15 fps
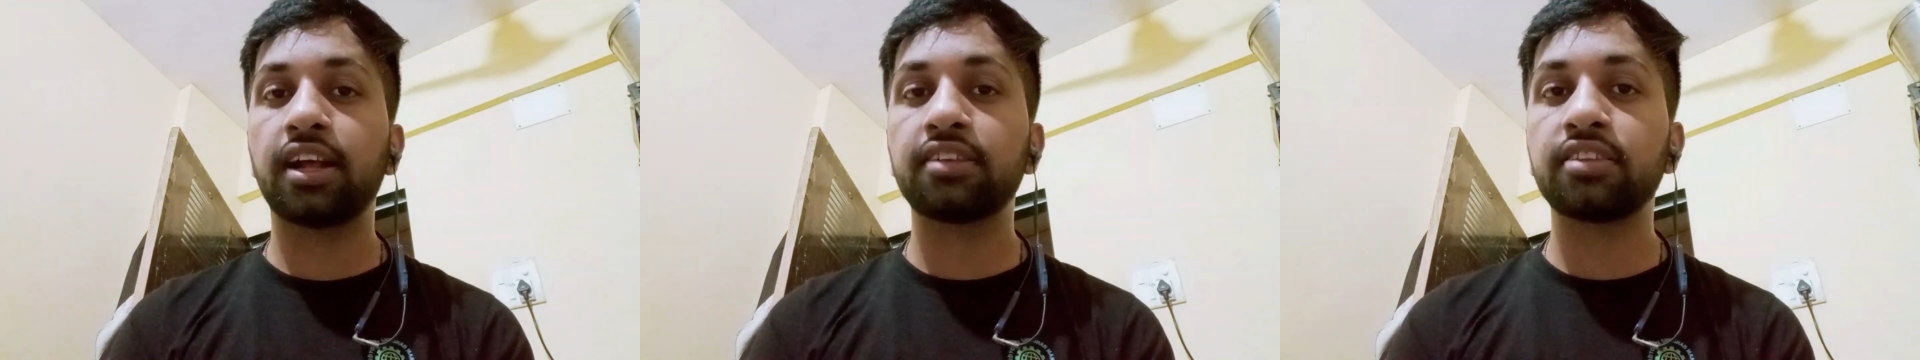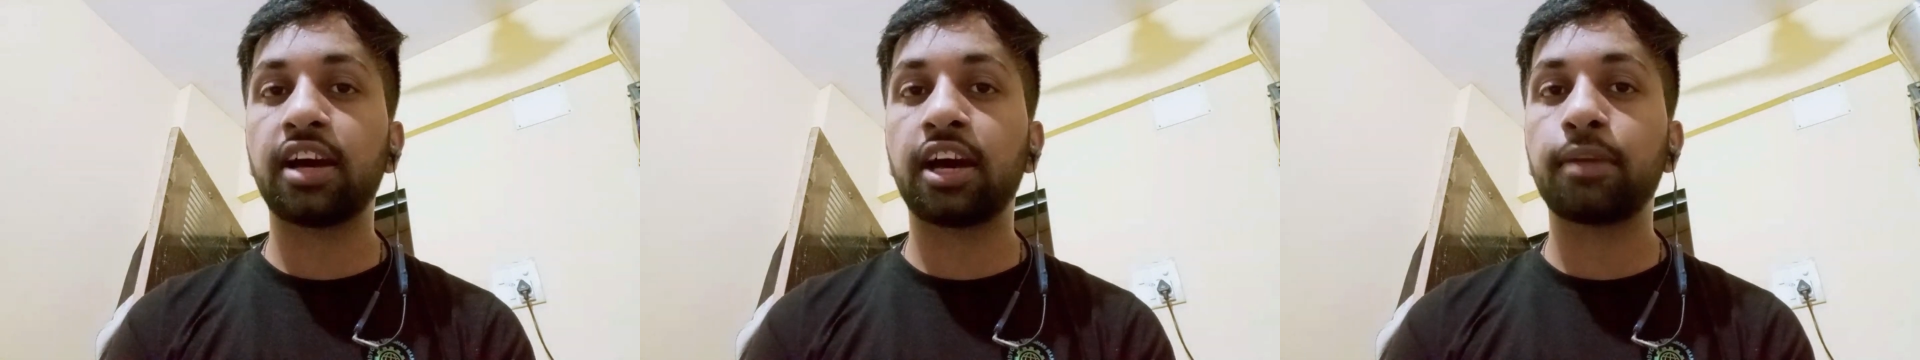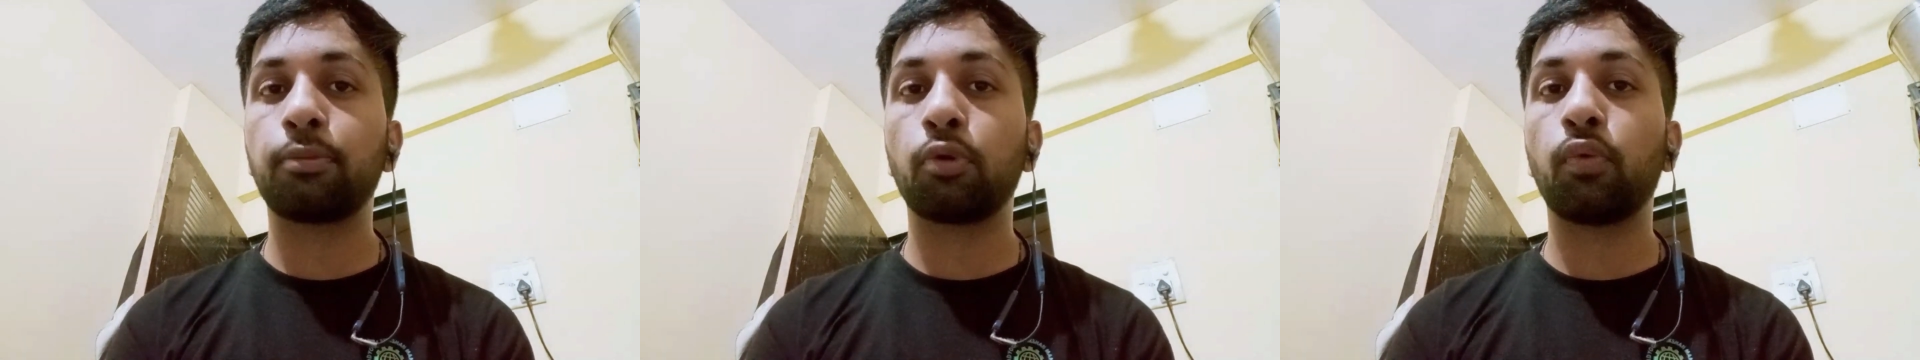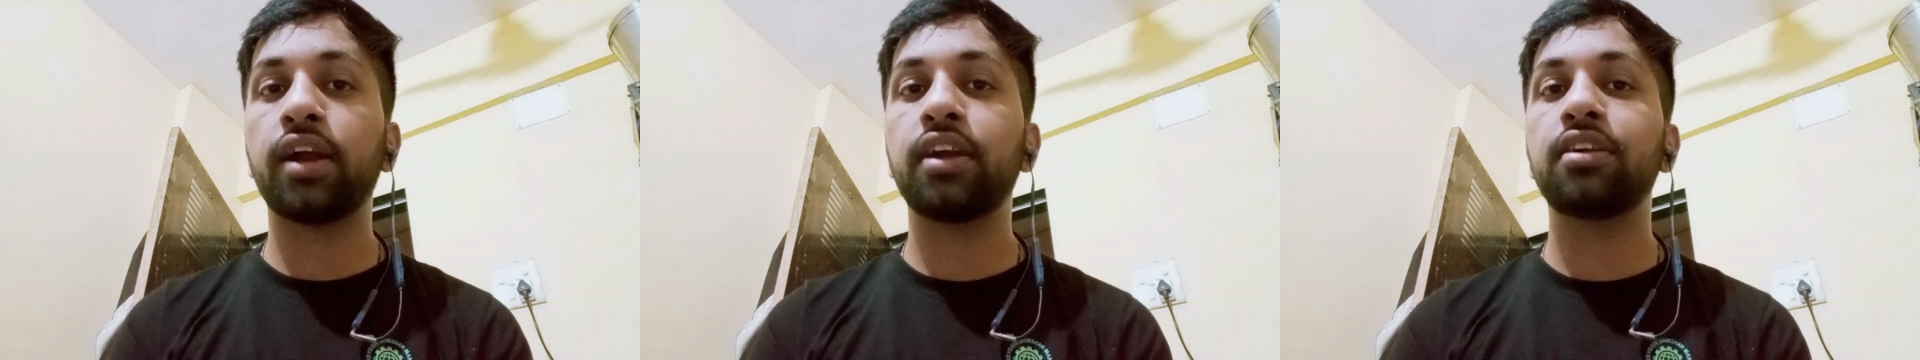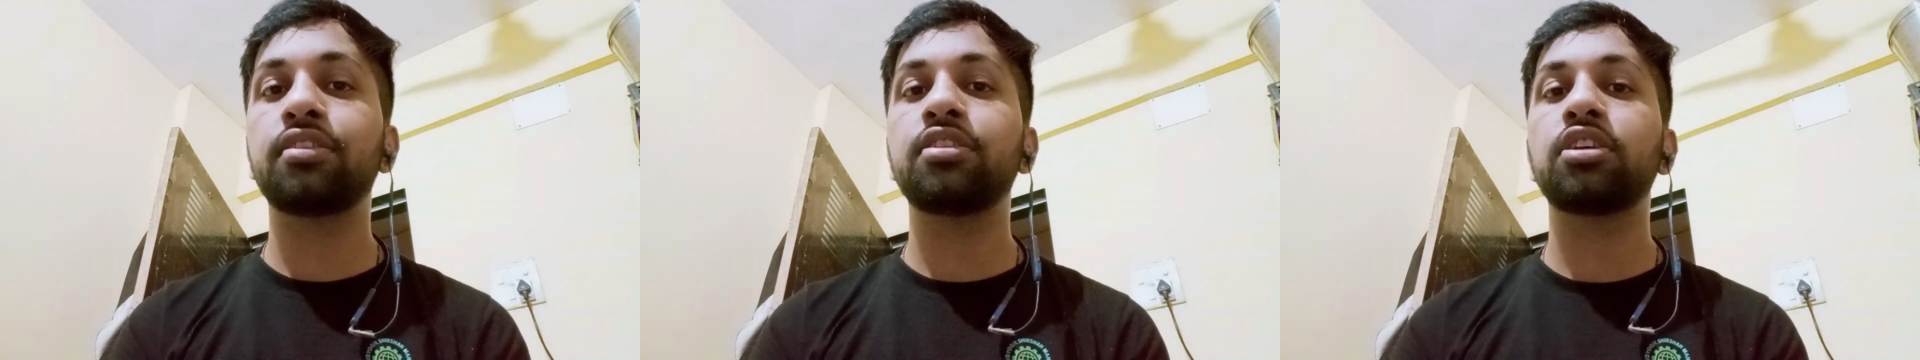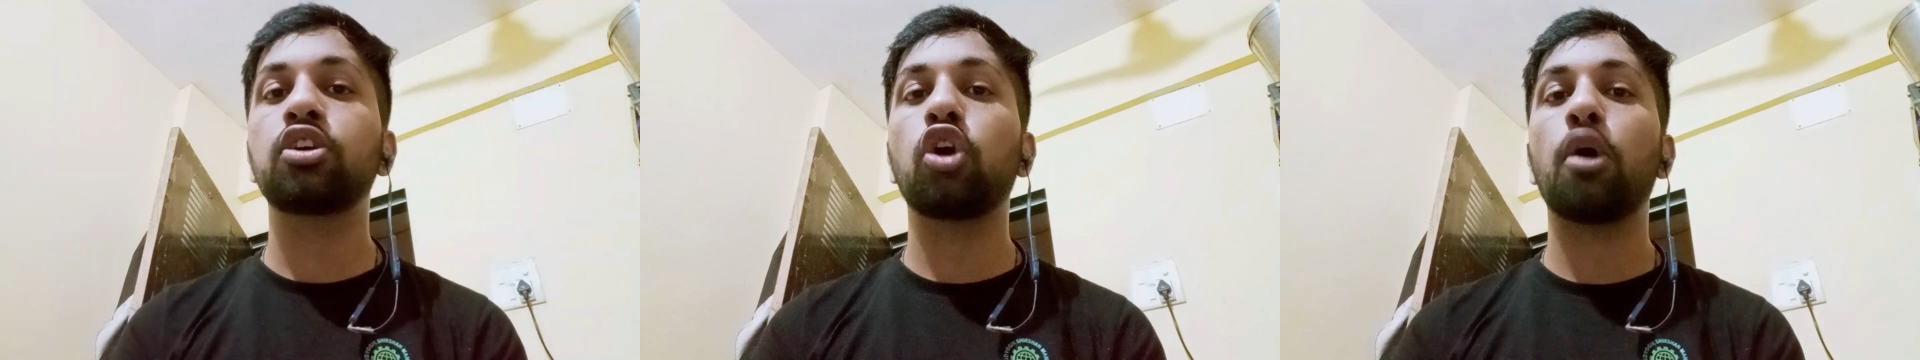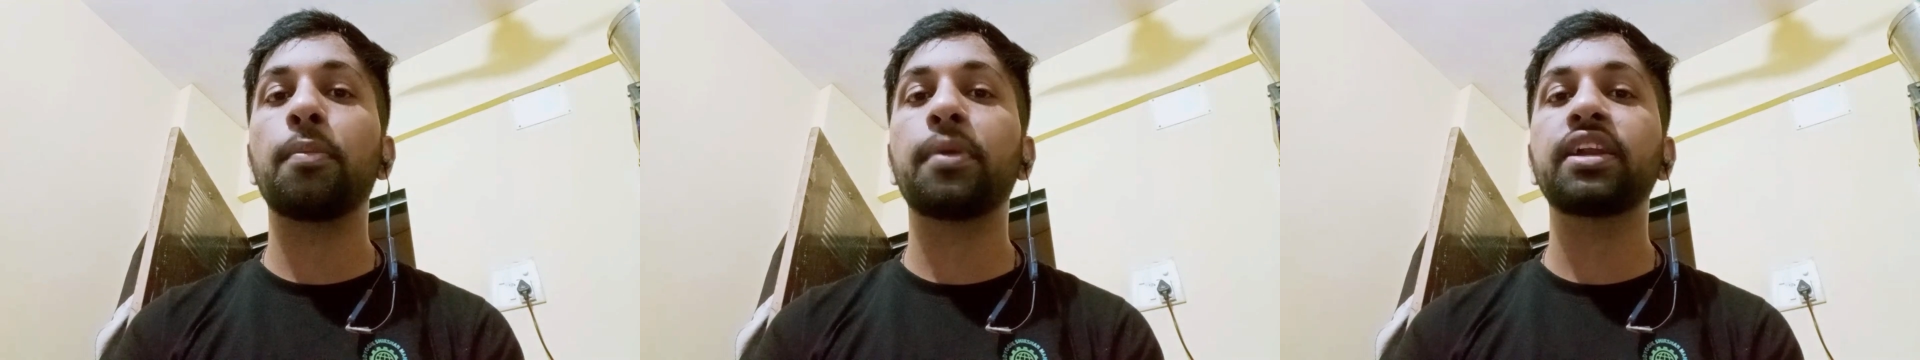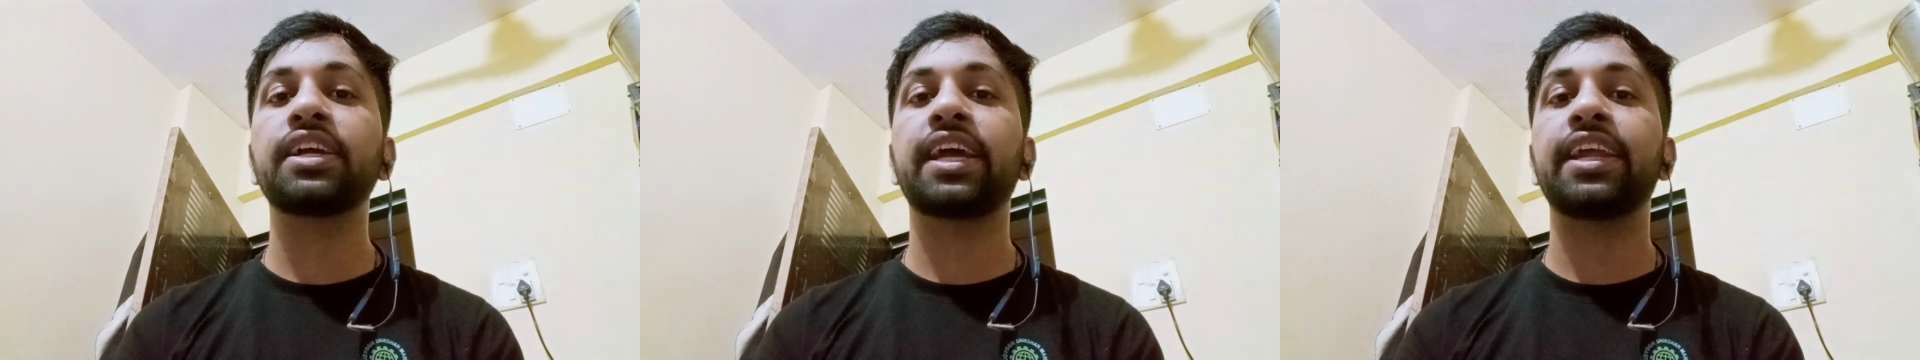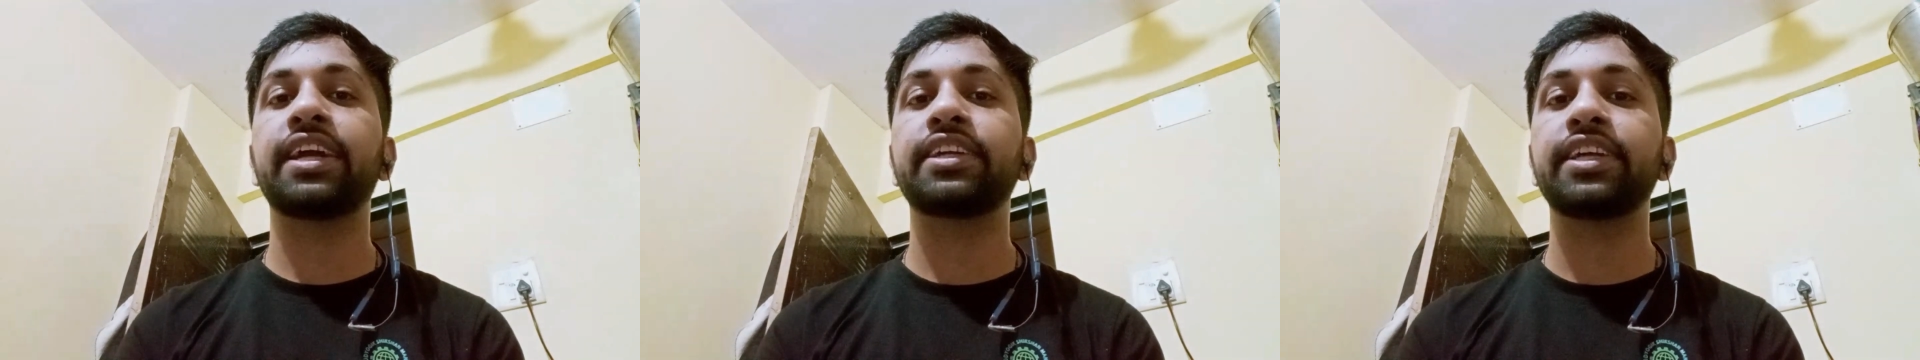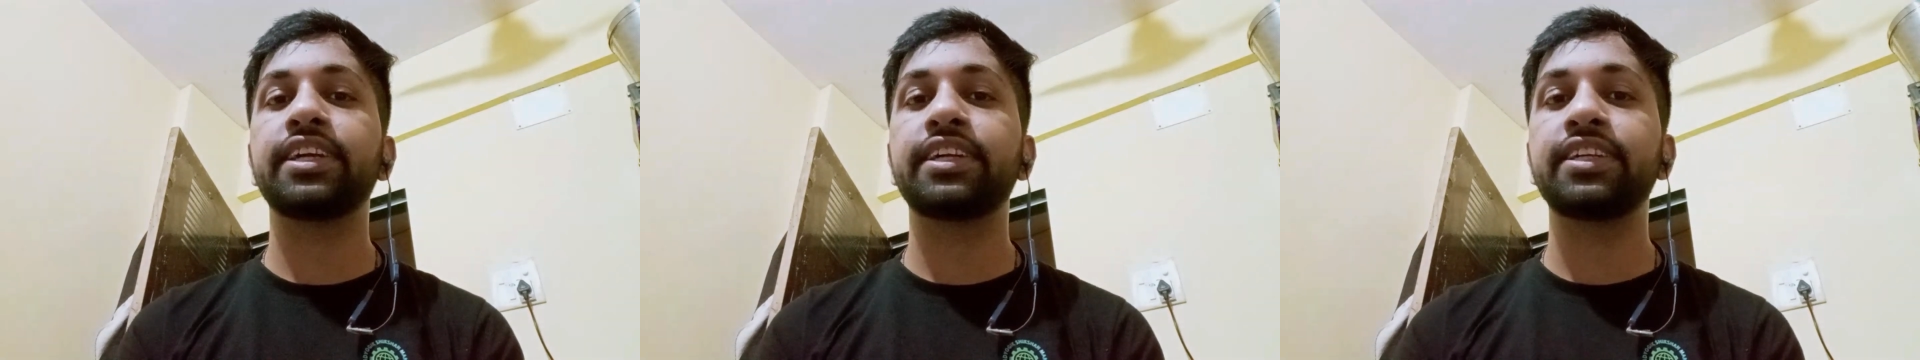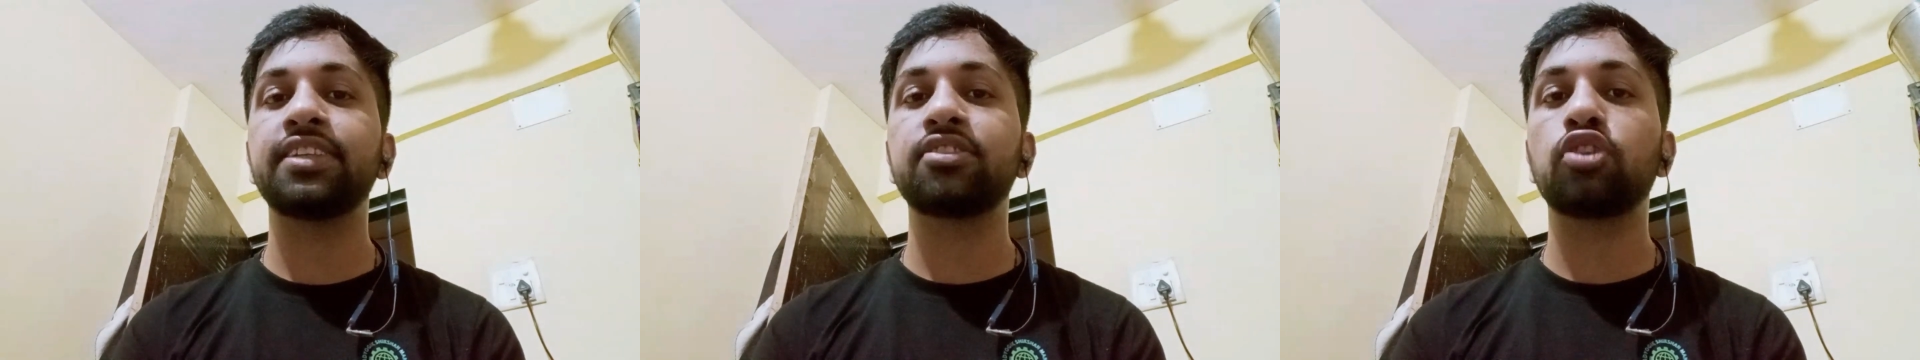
are provide the common characteristics,